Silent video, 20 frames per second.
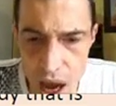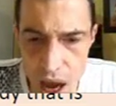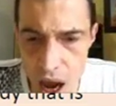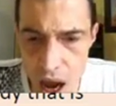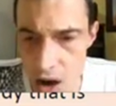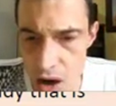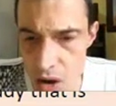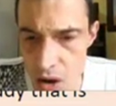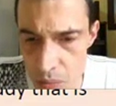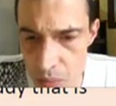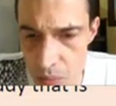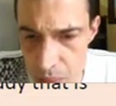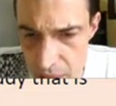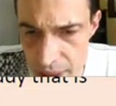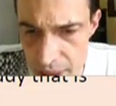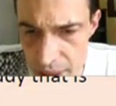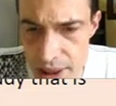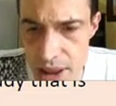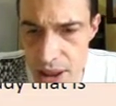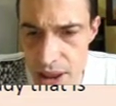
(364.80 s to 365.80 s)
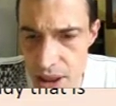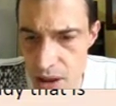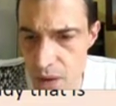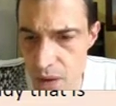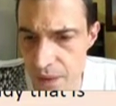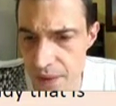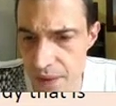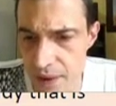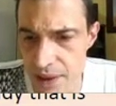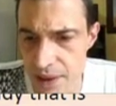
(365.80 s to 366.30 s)
and complexity
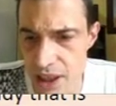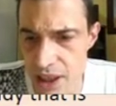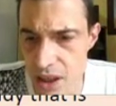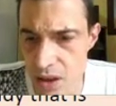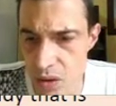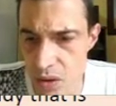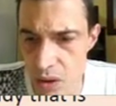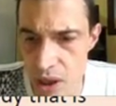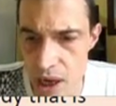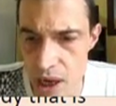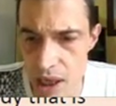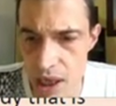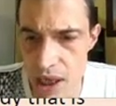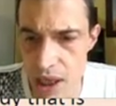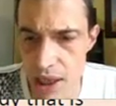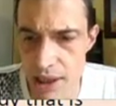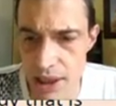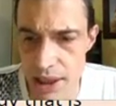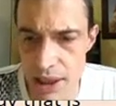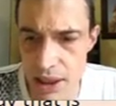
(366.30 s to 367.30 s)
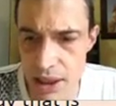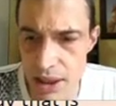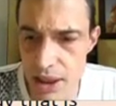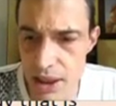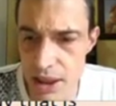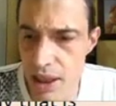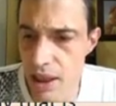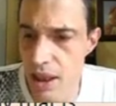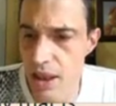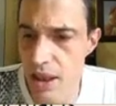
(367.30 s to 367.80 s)
of a singular case
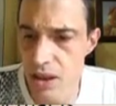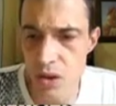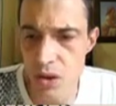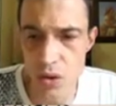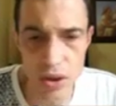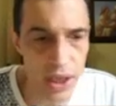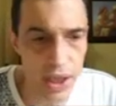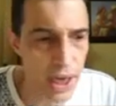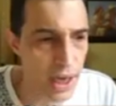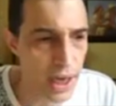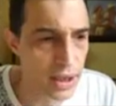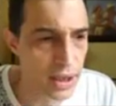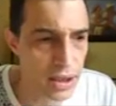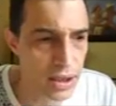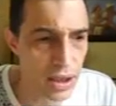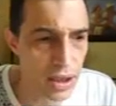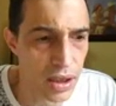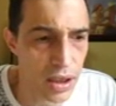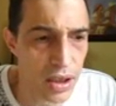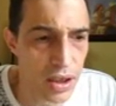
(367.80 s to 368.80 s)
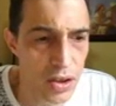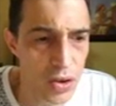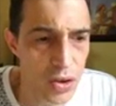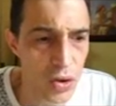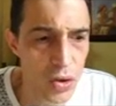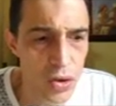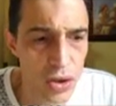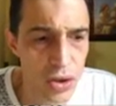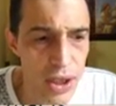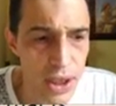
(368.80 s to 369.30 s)
to get
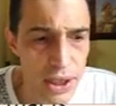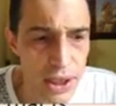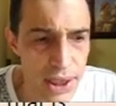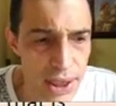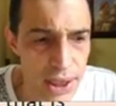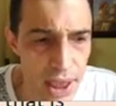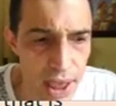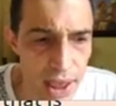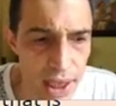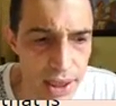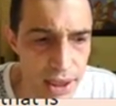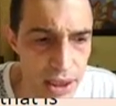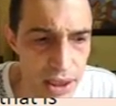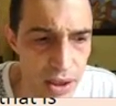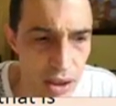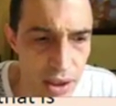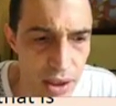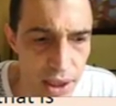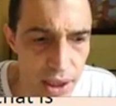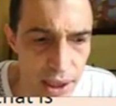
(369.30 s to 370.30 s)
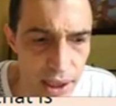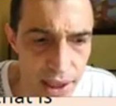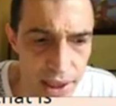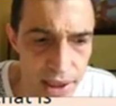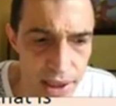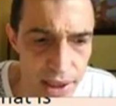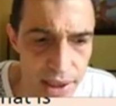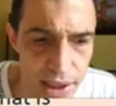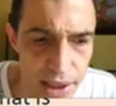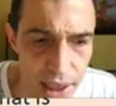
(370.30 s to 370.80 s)
to understand
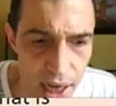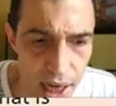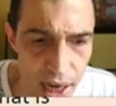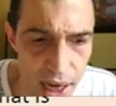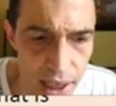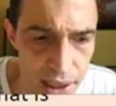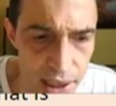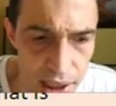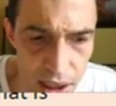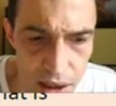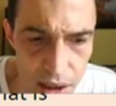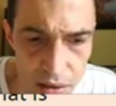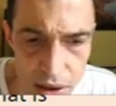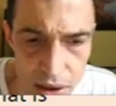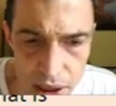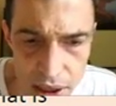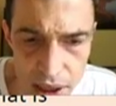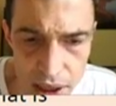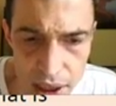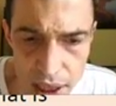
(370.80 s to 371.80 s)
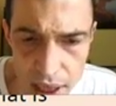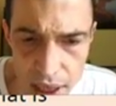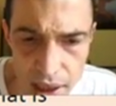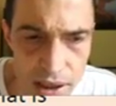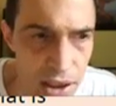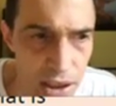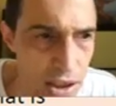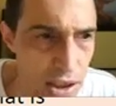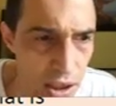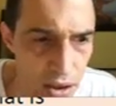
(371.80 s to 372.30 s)
its activity
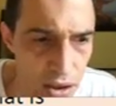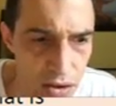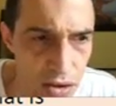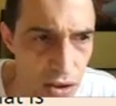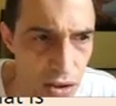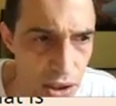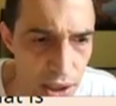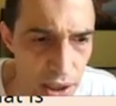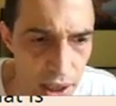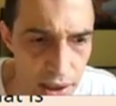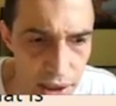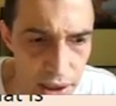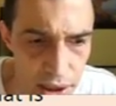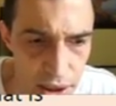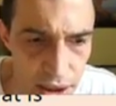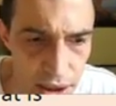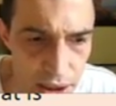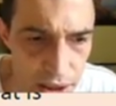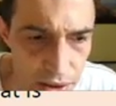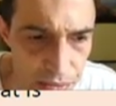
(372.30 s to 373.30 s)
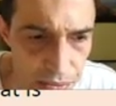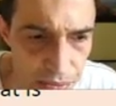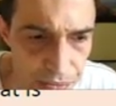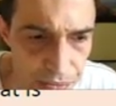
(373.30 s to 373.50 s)
and circumstances.